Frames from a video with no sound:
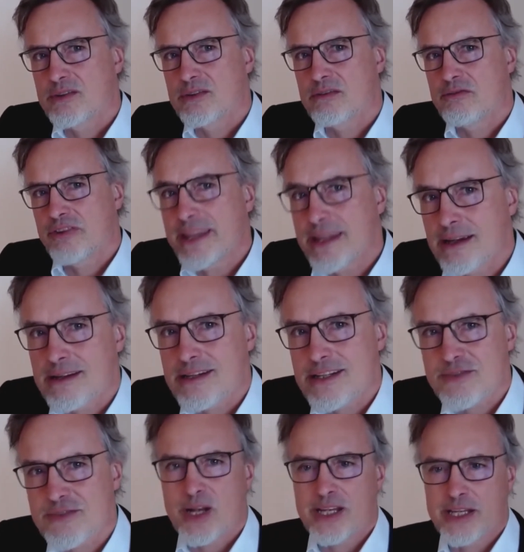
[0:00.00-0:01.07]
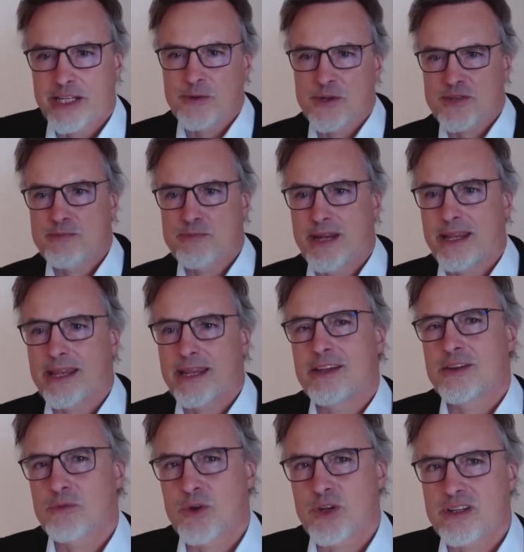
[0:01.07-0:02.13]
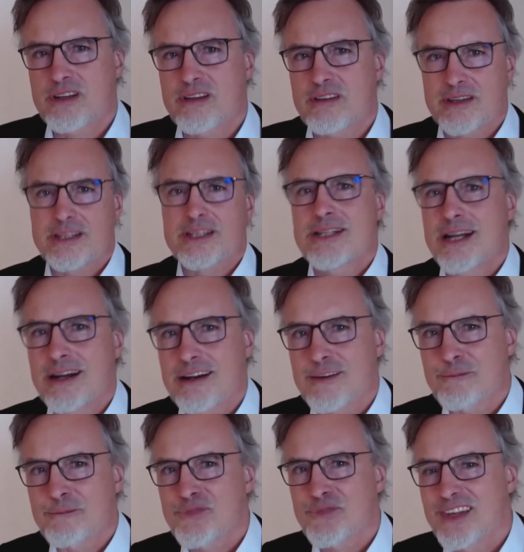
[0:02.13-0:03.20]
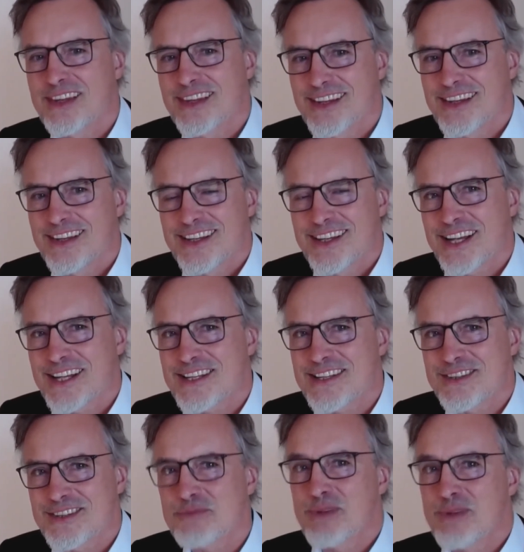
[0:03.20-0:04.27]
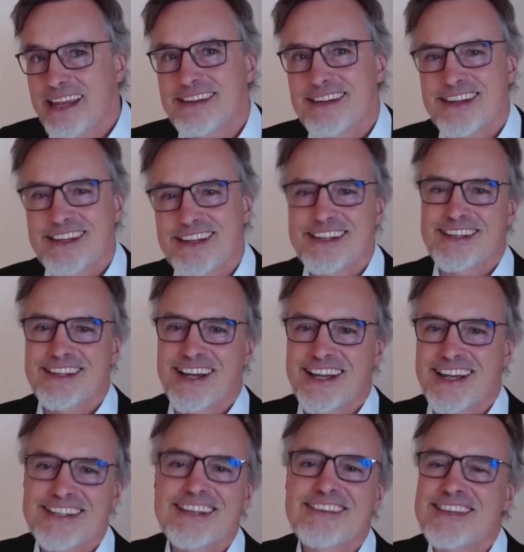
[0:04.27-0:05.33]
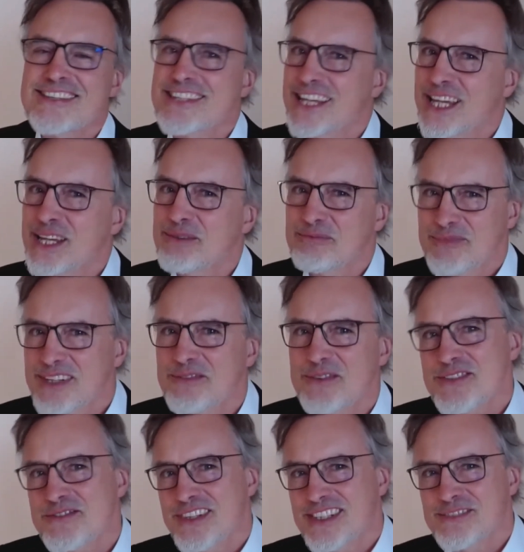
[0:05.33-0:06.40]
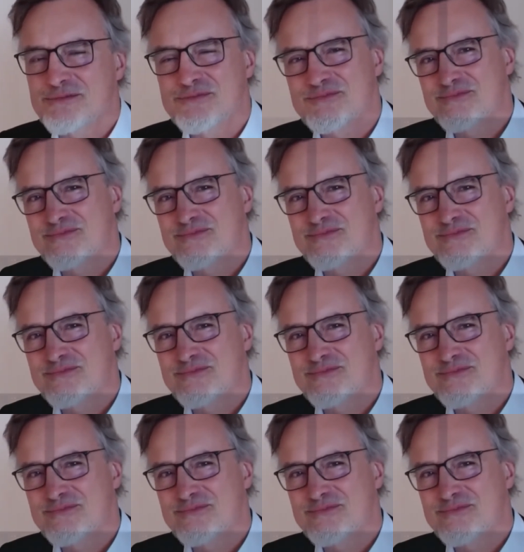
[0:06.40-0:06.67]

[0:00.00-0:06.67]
fingers while he was playing, working the guitar. And to blend in, I did the same. It was fun.